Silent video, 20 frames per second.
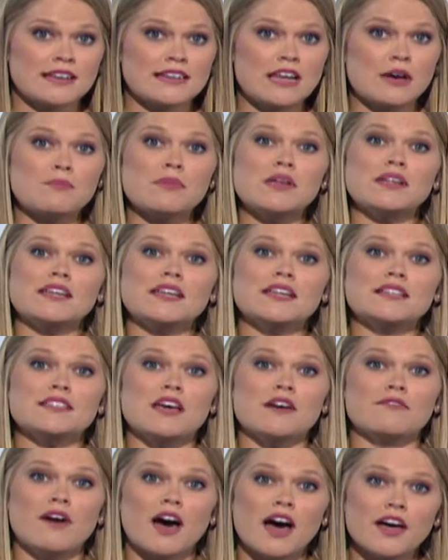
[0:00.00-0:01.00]
Now, millions
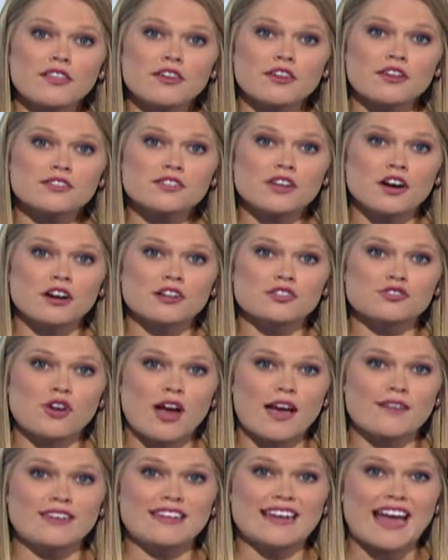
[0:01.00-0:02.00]
of others are
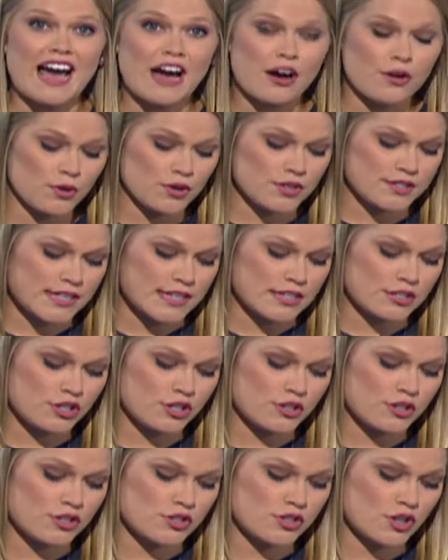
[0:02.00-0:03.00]
driving hours
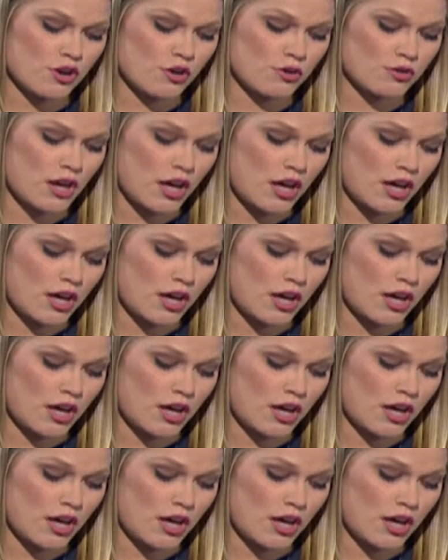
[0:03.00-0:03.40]
into the zone